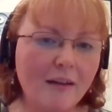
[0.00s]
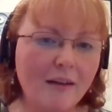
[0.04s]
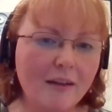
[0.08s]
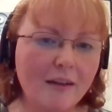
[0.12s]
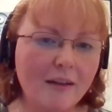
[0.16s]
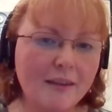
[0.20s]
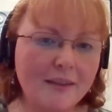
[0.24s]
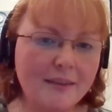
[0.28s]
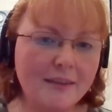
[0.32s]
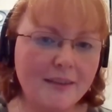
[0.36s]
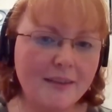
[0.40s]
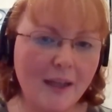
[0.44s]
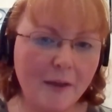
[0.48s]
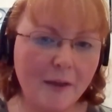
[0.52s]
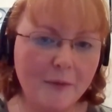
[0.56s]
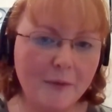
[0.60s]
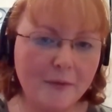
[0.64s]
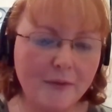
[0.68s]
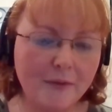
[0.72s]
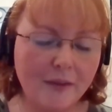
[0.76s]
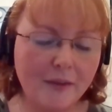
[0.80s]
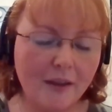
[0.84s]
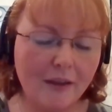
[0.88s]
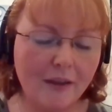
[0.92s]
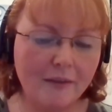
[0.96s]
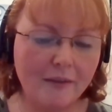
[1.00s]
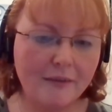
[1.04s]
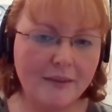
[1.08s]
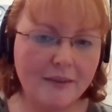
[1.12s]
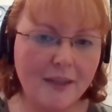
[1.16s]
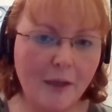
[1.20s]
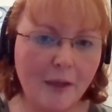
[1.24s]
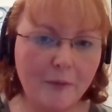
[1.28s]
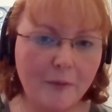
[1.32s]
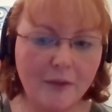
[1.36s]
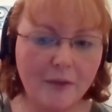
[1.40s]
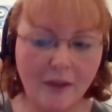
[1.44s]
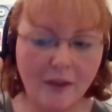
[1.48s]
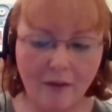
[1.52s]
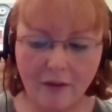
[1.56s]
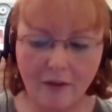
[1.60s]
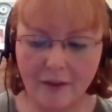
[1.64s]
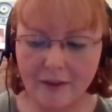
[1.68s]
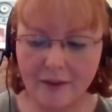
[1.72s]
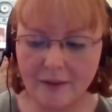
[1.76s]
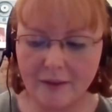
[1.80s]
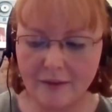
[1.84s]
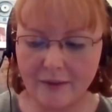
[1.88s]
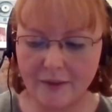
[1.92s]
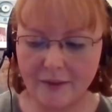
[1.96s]
like down down the
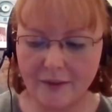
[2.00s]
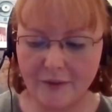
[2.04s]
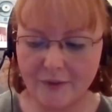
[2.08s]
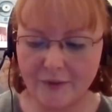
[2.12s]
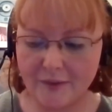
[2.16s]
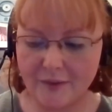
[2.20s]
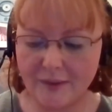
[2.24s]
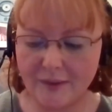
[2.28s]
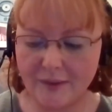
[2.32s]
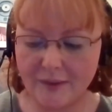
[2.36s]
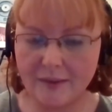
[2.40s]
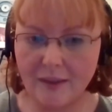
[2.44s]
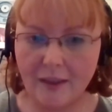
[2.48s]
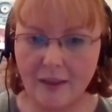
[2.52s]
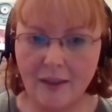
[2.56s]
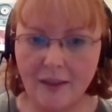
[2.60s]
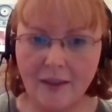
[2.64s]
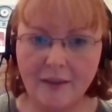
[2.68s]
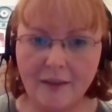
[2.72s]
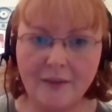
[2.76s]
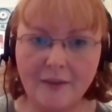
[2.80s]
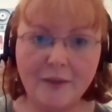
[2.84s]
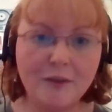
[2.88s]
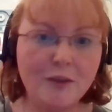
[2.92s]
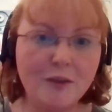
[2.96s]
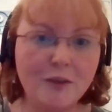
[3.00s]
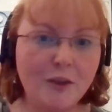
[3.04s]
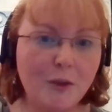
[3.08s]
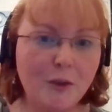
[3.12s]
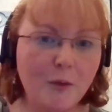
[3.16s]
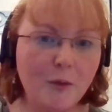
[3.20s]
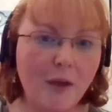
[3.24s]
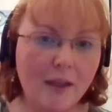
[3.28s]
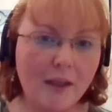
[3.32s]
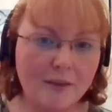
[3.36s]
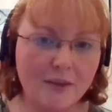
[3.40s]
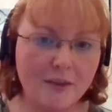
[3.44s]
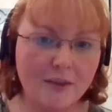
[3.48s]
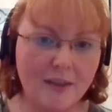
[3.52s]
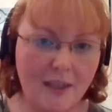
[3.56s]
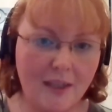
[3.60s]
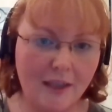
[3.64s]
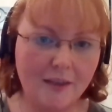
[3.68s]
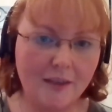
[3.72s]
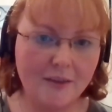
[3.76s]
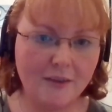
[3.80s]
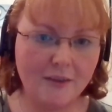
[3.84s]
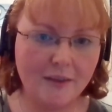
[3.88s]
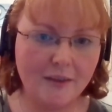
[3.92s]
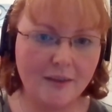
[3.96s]
line, there's there's new
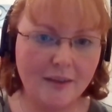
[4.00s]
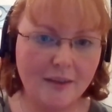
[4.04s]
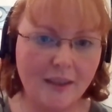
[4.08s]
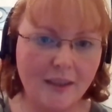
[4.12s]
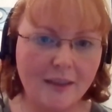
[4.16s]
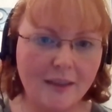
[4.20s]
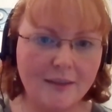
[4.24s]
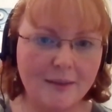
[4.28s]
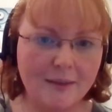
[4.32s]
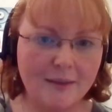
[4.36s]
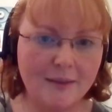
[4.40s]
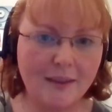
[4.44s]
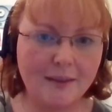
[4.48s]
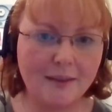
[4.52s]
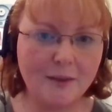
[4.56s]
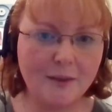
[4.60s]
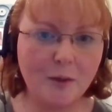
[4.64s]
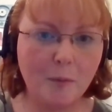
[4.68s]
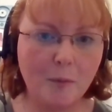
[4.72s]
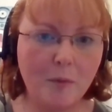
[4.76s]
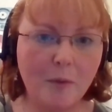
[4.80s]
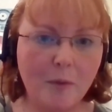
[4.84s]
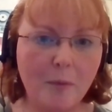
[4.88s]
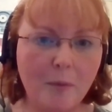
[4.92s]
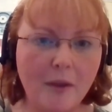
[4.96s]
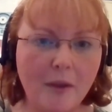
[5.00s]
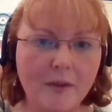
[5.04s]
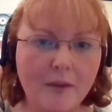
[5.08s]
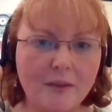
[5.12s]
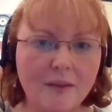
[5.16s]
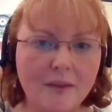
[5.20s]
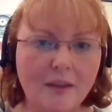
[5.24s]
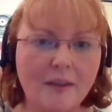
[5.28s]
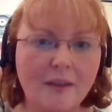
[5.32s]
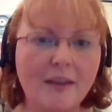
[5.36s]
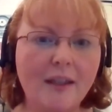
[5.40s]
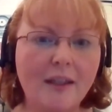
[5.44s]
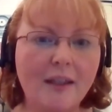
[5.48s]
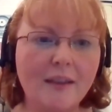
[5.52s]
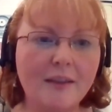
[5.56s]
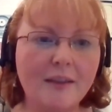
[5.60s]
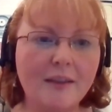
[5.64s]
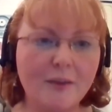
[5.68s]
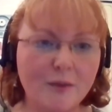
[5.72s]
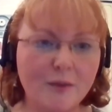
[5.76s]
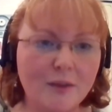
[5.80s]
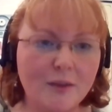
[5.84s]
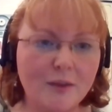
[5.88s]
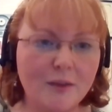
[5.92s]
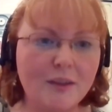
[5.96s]
legislation that's that's coming about, and I think
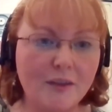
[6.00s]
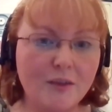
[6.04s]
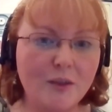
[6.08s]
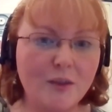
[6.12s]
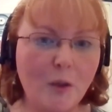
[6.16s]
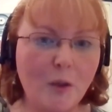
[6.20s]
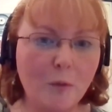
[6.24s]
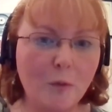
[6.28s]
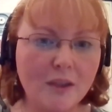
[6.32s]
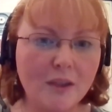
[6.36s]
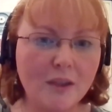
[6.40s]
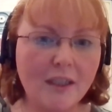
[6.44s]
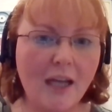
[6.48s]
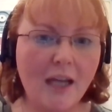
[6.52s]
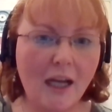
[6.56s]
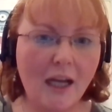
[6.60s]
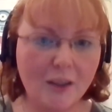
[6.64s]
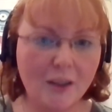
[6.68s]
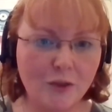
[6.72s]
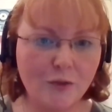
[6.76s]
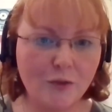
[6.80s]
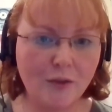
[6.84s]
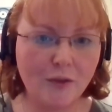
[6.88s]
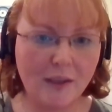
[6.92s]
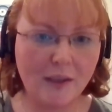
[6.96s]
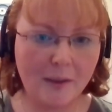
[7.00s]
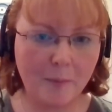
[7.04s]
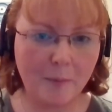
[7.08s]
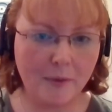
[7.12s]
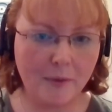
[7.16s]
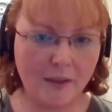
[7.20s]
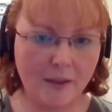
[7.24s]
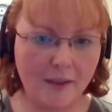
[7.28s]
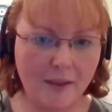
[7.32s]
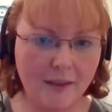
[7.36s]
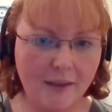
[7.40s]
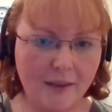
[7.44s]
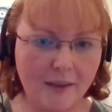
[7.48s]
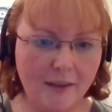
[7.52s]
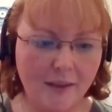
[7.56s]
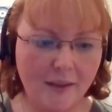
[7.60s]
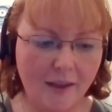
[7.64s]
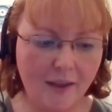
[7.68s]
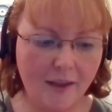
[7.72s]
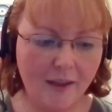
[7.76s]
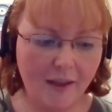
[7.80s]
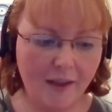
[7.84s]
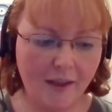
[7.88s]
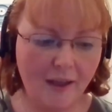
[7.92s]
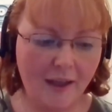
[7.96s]
there's there's going to naturally be
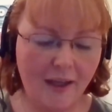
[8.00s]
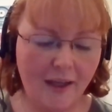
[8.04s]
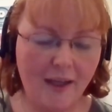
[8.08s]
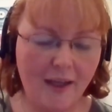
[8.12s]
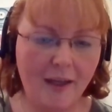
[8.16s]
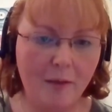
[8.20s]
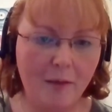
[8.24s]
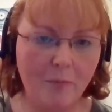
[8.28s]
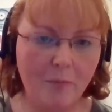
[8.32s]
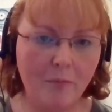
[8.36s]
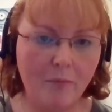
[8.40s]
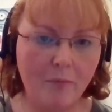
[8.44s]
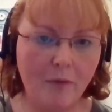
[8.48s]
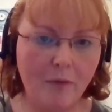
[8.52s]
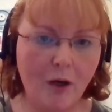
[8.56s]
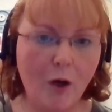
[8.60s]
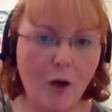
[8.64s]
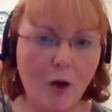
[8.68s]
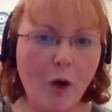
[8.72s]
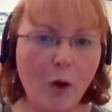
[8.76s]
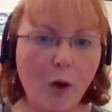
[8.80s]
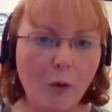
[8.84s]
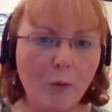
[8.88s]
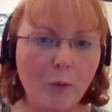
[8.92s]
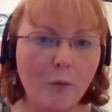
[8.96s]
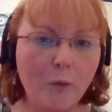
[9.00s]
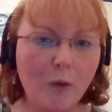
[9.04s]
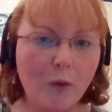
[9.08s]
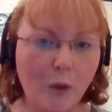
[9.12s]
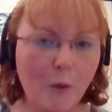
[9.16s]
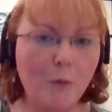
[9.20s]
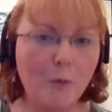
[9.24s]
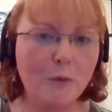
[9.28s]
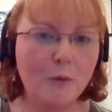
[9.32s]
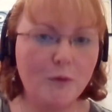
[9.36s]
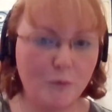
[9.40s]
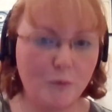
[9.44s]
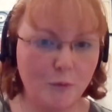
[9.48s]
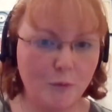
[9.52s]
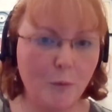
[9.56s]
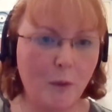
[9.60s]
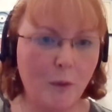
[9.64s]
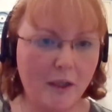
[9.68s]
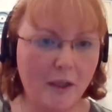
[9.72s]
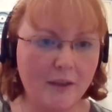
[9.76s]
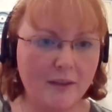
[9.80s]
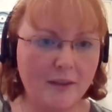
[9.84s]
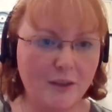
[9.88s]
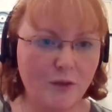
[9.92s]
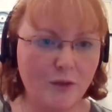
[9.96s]
um, a whole load of
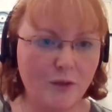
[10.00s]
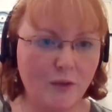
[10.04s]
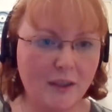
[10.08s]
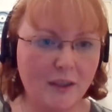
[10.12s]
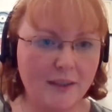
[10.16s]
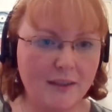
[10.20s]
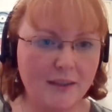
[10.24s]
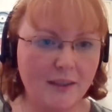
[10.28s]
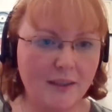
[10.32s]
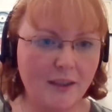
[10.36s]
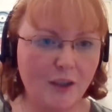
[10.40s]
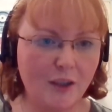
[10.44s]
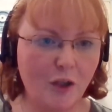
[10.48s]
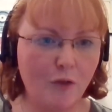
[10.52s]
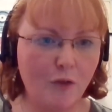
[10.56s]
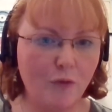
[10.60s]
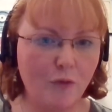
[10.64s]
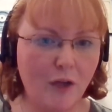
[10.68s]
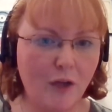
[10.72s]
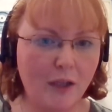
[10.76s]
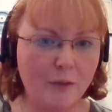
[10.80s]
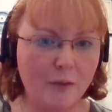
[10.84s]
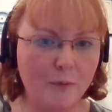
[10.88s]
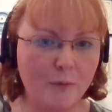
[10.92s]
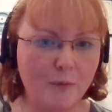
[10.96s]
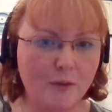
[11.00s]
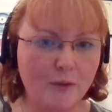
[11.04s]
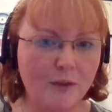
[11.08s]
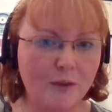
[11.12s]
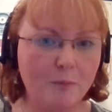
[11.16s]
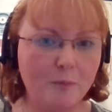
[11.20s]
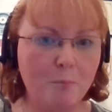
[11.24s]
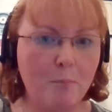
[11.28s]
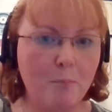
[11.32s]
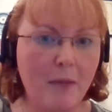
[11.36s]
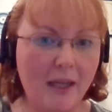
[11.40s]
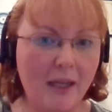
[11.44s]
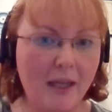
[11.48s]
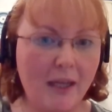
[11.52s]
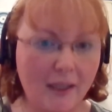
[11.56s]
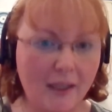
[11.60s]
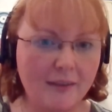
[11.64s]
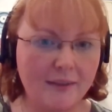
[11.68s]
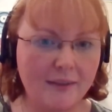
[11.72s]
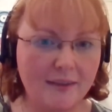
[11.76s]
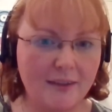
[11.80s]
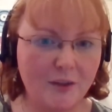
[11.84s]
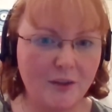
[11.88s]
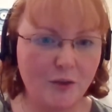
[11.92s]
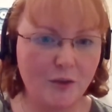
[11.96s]
awareness raising around
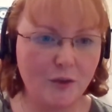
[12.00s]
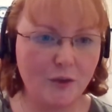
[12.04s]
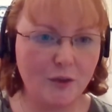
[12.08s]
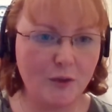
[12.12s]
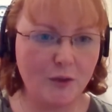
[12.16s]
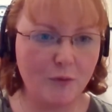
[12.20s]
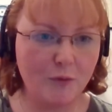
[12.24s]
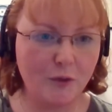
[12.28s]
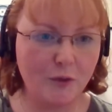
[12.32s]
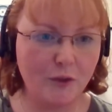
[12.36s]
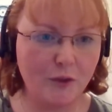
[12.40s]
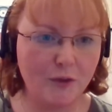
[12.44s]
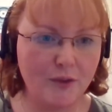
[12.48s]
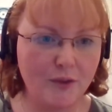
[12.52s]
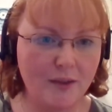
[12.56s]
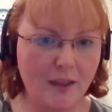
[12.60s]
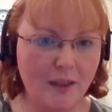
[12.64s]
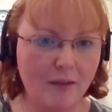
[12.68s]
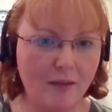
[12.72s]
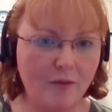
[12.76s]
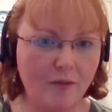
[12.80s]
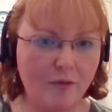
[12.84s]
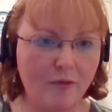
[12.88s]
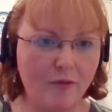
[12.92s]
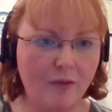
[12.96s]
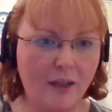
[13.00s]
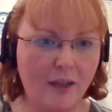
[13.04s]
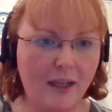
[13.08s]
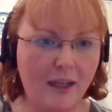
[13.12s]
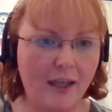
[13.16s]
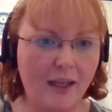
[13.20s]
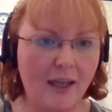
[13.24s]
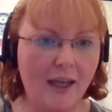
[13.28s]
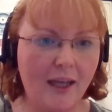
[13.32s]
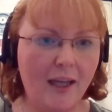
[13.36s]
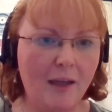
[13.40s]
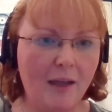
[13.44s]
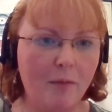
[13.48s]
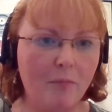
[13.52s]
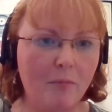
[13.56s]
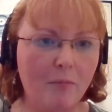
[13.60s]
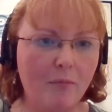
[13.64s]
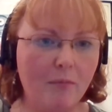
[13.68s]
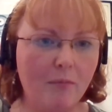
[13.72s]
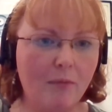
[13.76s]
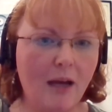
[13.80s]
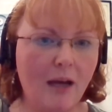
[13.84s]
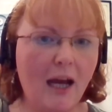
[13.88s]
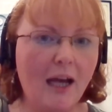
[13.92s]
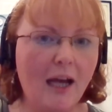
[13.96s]
making decisions for yourself mm.
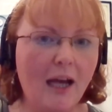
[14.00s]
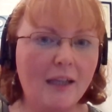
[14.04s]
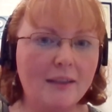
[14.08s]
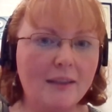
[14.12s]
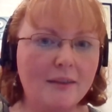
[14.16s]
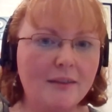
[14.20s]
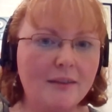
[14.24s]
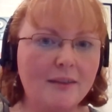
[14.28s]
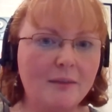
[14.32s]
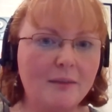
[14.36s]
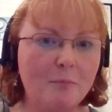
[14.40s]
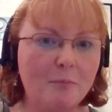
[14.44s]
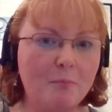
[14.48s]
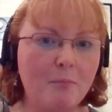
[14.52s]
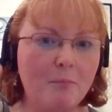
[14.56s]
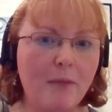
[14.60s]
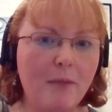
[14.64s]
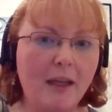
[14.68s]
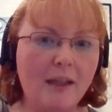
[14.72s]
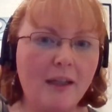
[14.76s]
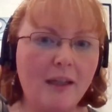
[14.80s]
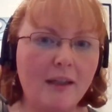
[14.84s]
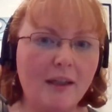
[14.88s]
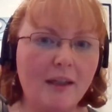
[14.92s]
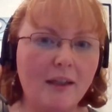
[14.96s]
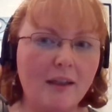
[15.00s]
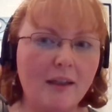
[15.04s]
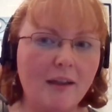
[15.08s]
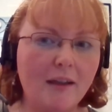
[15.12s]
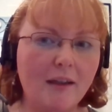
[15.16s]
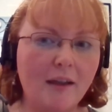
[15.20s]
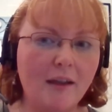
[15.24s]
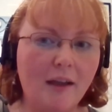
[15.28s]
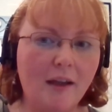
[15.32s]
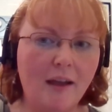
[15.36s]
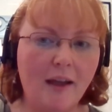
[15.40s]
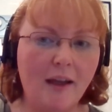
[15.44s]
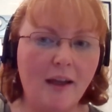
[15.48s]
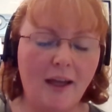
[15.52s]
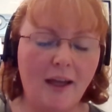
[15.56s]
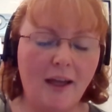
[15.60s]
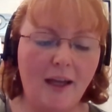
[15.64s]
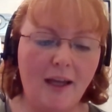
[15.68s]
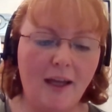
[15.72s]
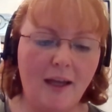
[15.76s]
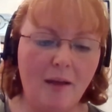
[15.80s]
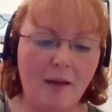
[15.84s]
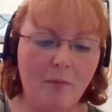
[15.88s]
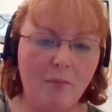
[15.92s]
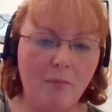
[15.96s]
um, and making
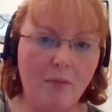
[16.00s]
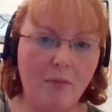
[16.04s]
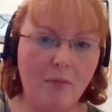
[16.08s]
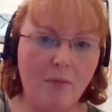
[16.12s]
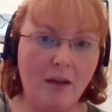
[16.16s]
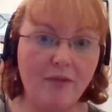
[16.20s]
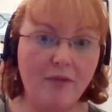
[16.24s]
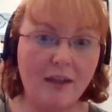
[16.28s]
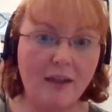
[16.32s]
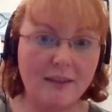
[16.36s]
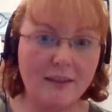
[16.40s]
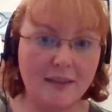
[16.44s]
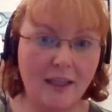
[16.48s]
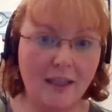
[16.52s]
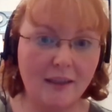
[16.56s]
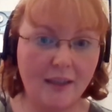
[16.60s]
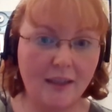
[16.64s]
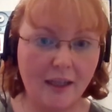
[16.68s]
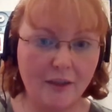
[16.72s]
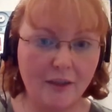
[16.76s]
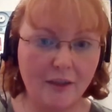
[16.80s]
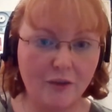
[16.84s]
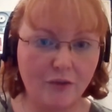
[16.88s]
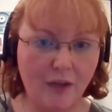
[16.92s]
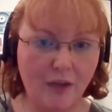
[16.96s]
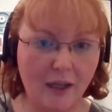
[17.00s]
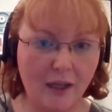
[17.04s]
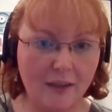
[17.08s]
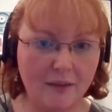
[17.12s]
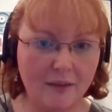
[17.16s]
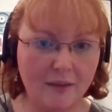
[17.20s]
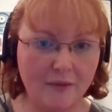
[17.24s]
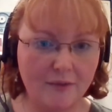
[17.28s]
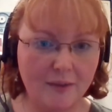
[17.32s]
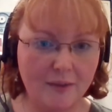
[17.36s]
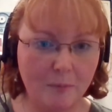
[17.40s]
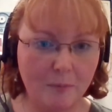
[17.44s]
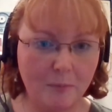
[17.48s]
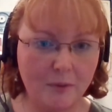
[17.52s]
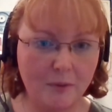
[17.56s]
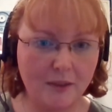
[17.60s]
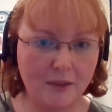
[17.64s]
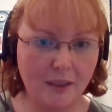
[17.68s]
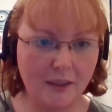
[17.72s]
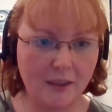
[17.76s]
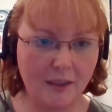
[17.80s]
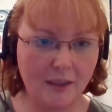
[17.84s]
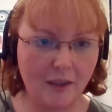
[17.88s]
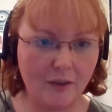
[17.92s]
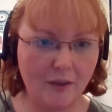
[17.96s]
um, advanced healthcare directives in
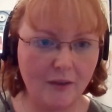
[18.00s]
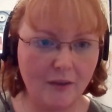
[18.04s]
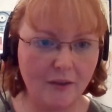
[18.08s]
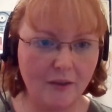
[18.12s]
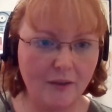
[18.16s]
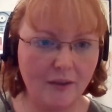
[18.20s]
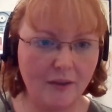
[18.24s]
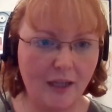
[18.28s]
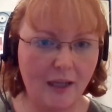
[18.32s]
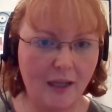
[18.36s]
particular.